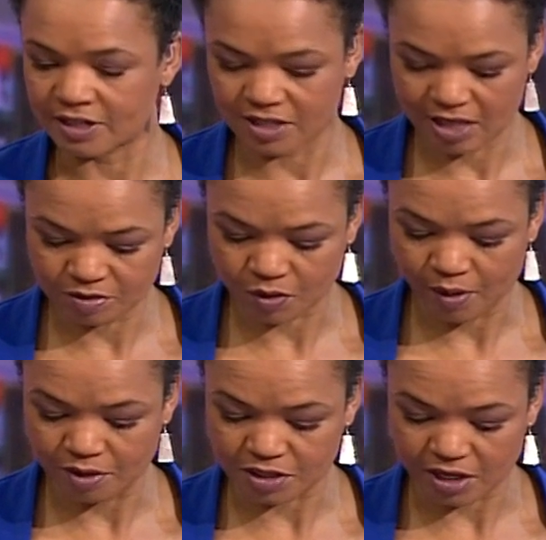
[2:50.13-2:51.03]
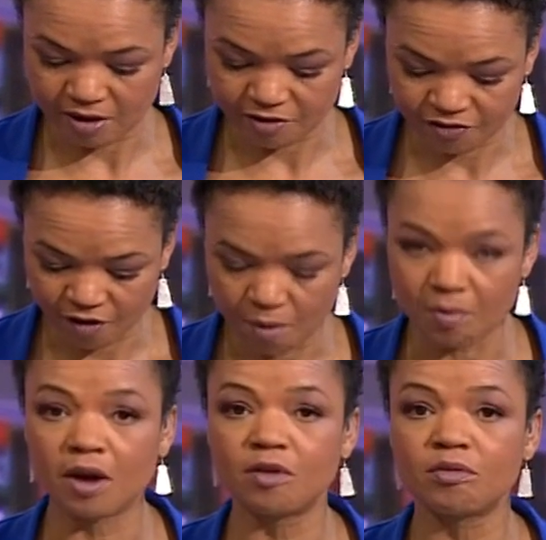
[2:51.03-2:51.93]
So that was a quote
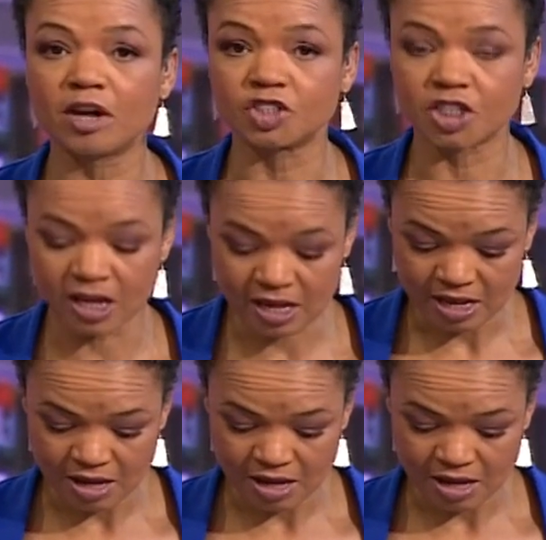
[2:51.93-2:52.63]
from Russia.